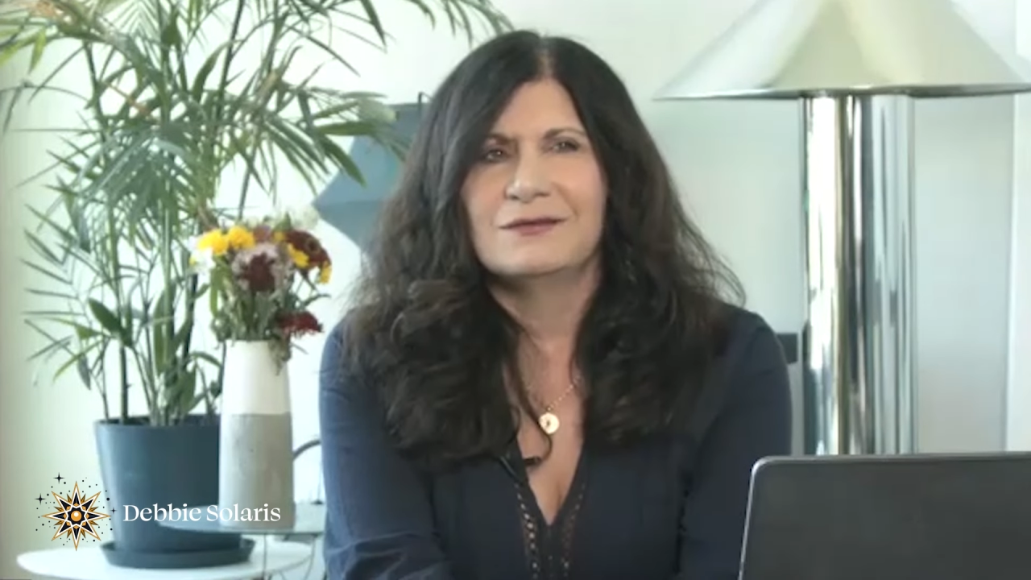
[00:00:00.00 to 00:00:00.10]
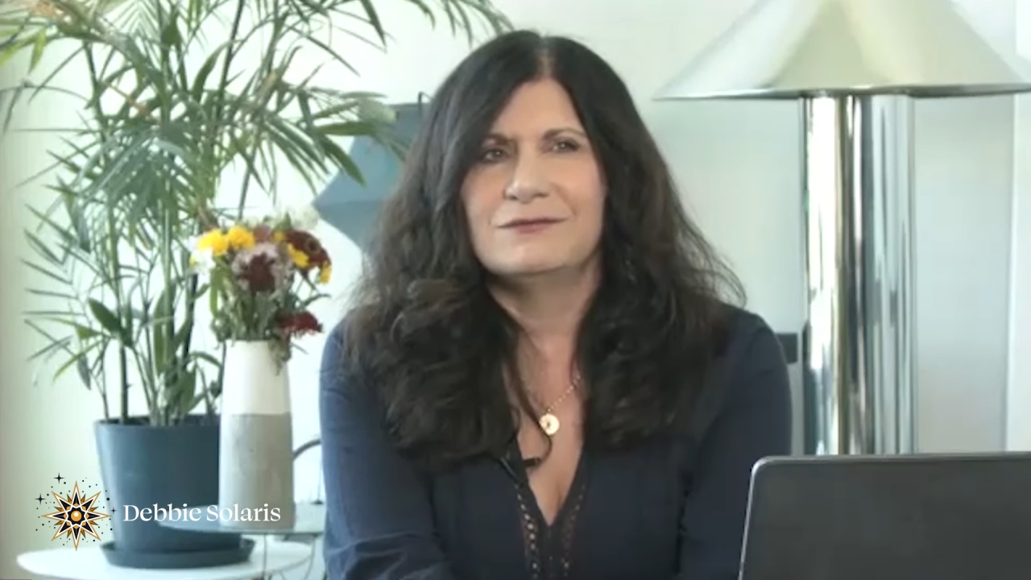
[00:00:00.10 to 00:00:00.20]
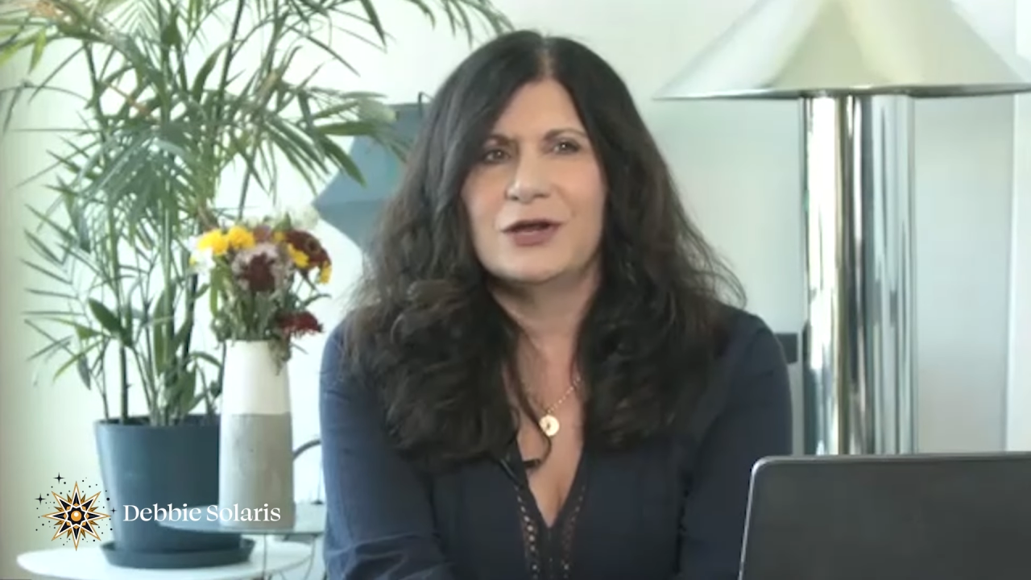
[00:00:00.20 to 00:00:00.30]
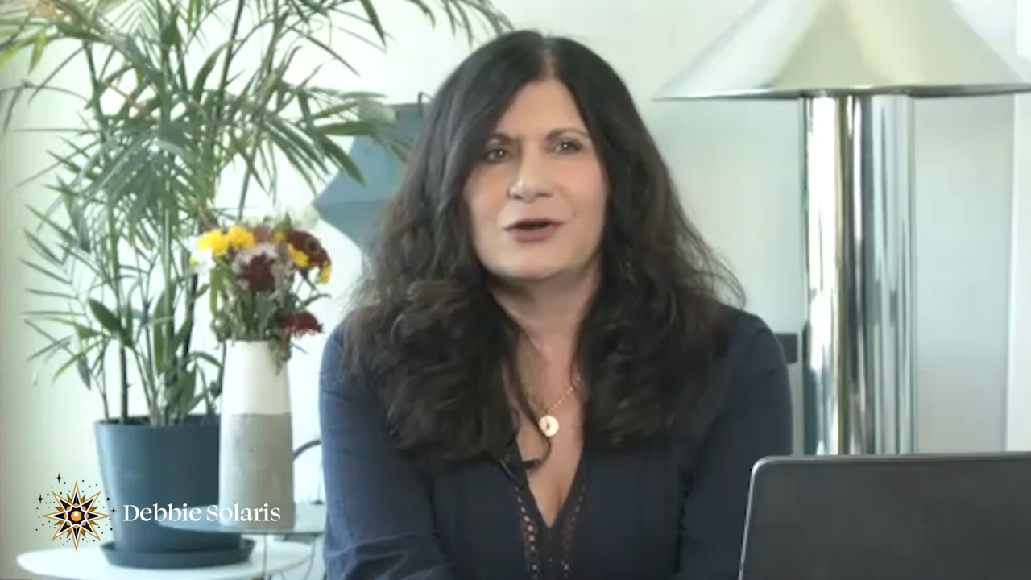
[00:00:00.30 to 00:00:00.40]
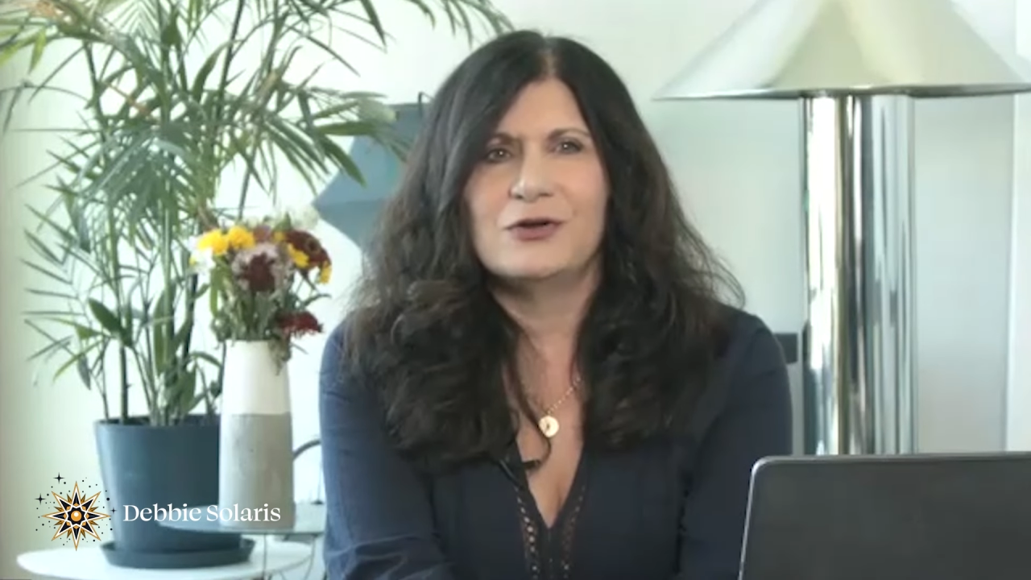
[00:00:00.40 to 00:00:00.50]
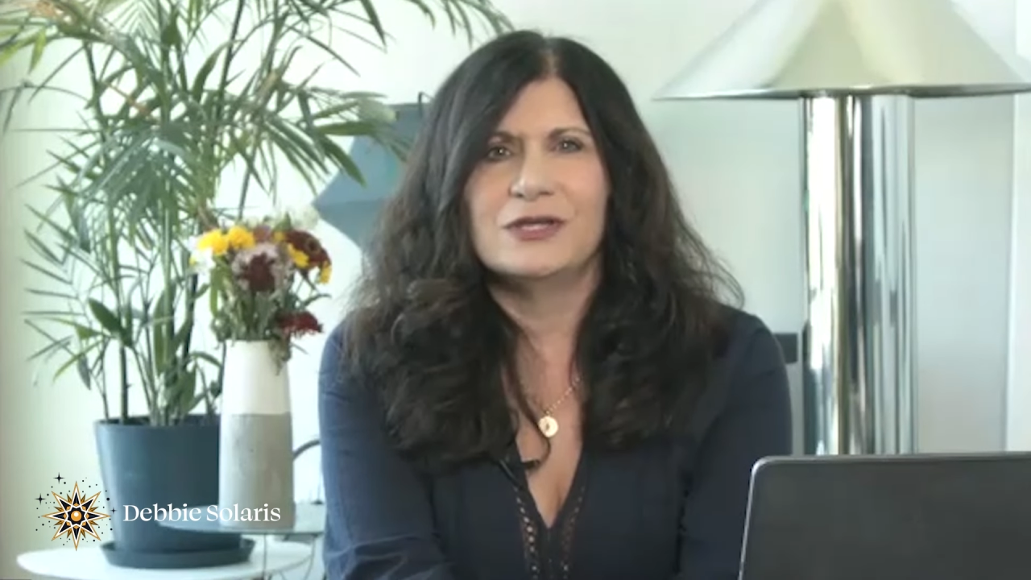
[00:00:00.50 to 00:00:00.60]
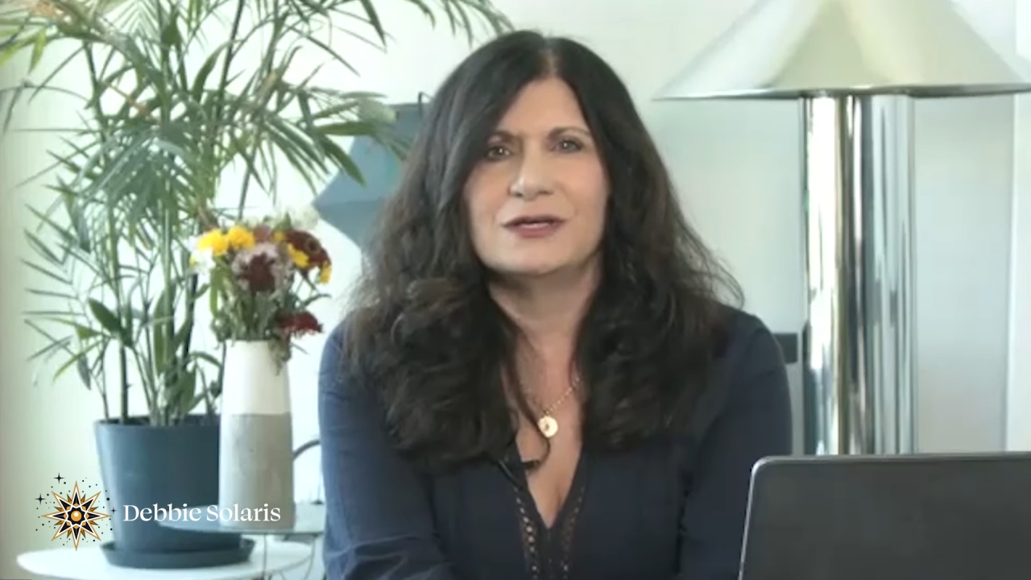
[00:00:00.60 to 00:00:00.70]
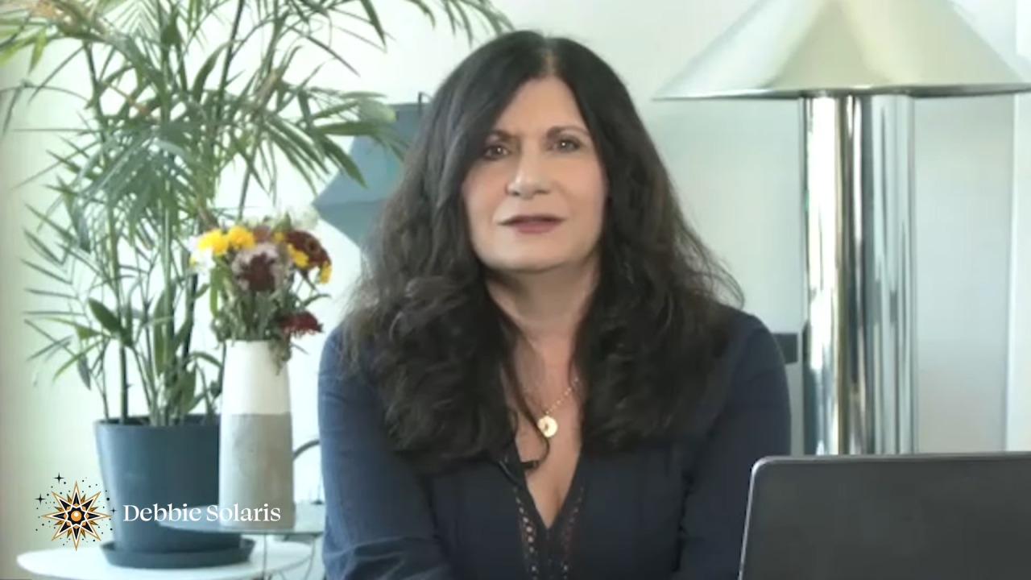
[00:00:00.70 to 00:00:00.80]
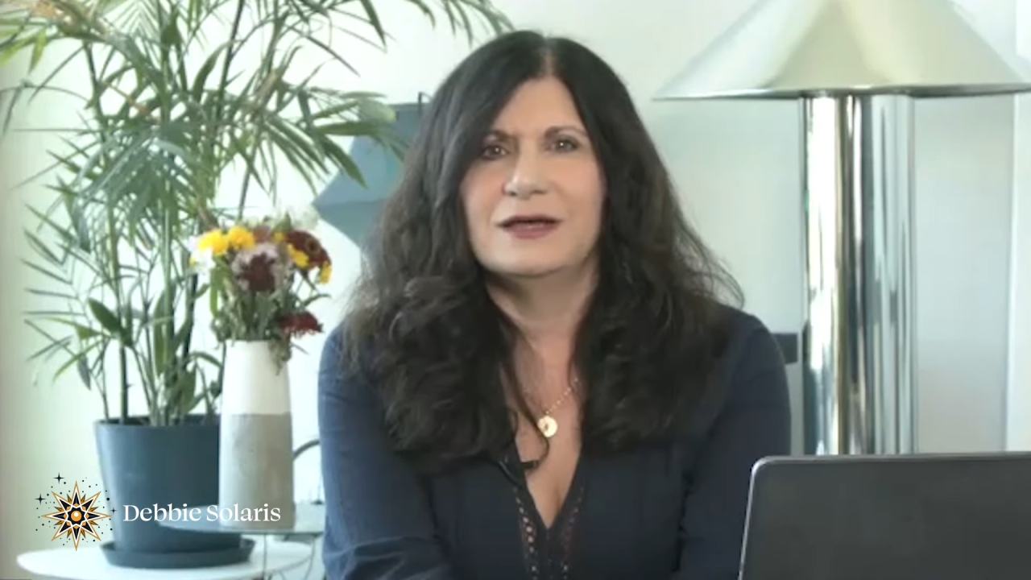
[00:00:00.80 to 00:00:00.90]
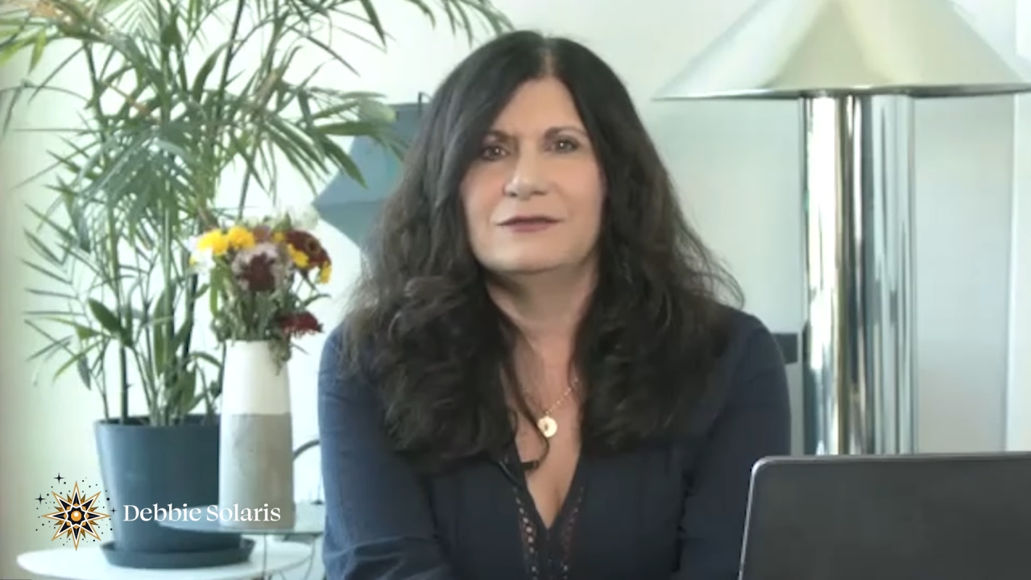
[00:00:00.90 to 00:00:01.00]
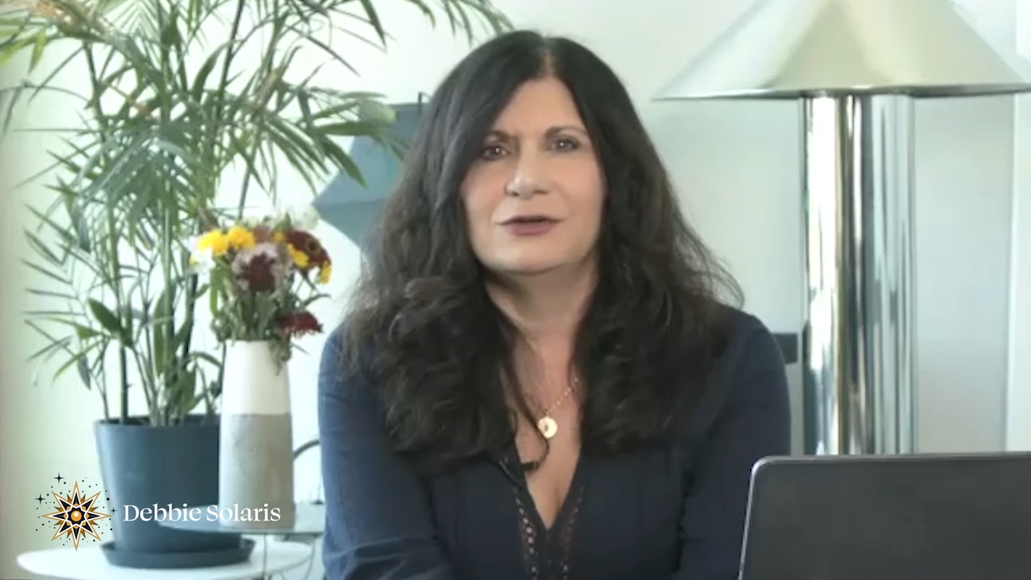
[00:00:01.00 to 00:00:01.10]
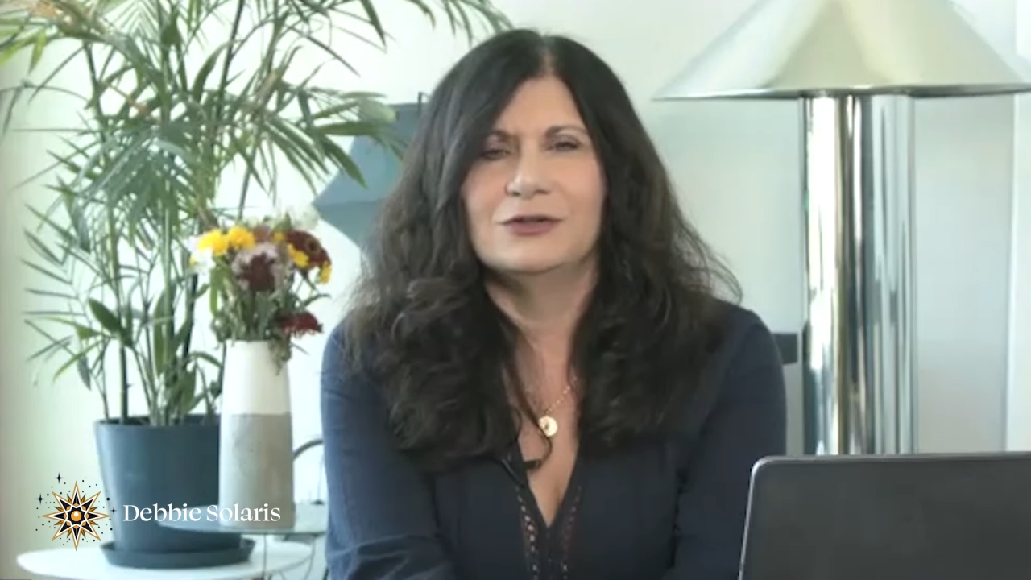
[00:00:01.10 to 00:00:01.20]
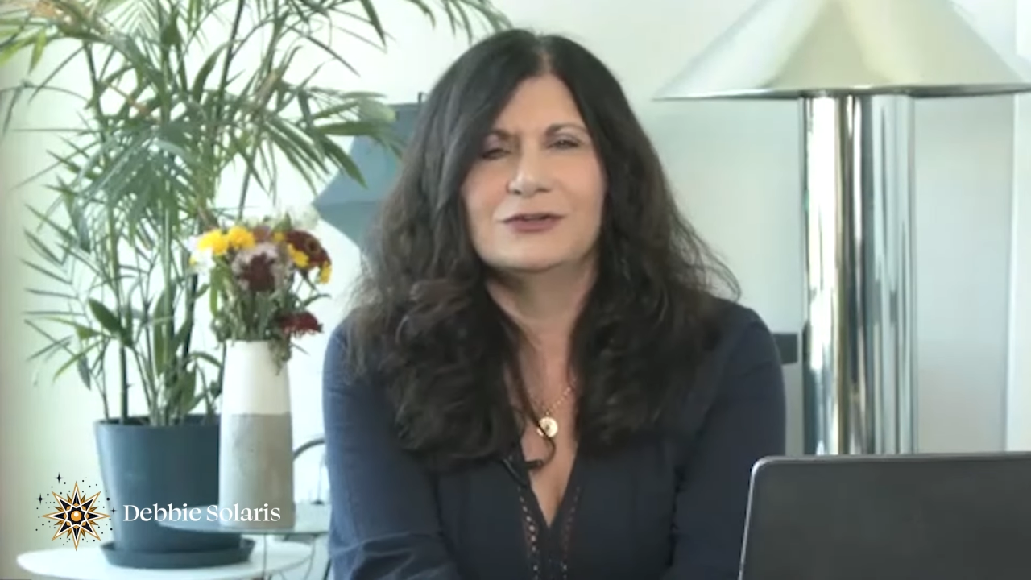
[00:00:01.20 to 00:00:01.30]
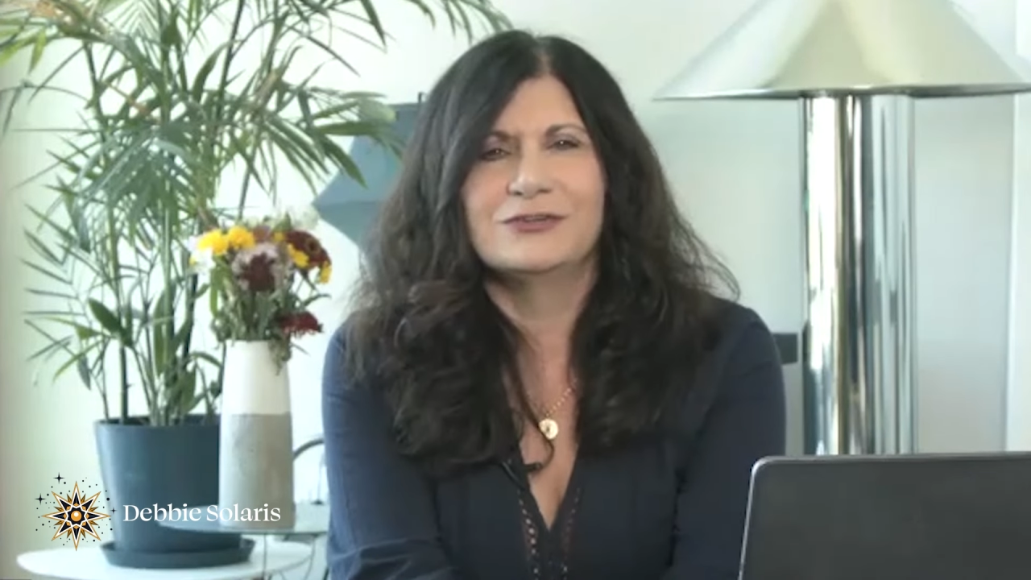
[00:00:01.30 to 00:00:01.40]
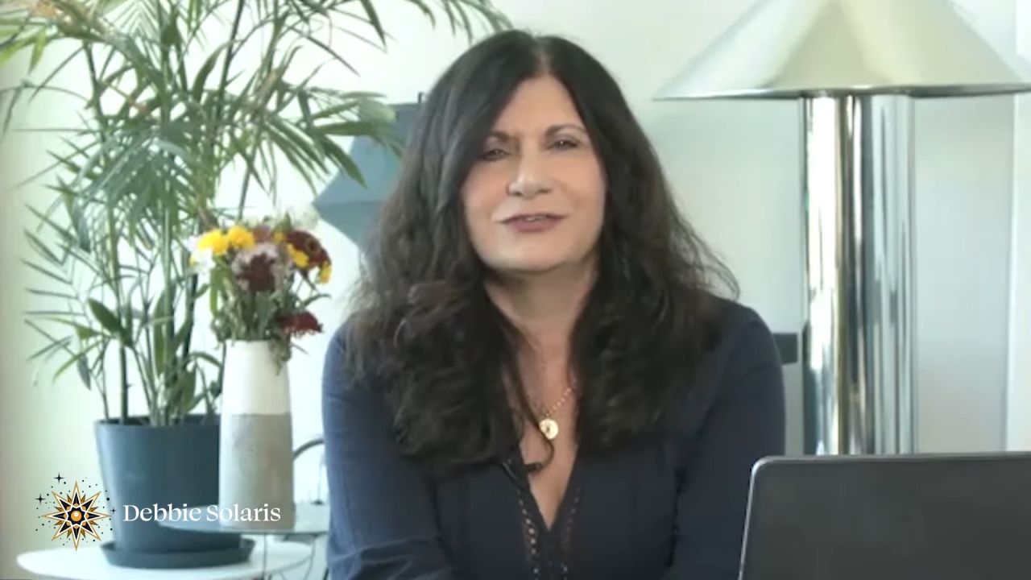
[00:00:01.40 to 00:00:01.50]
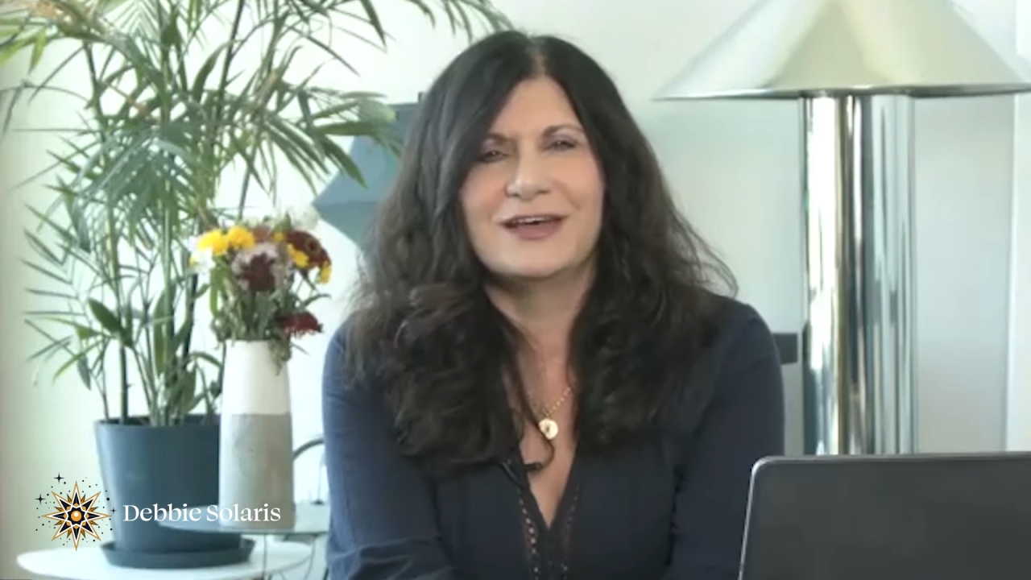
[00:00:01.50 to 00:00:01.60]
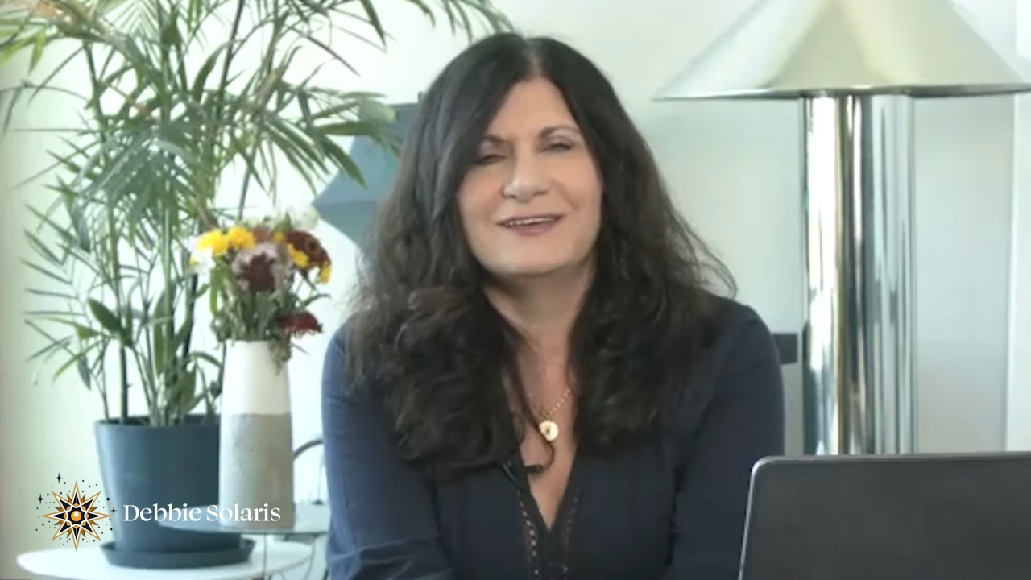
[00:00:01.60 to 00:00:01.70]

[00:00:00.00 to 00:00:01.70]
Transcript: varying levels.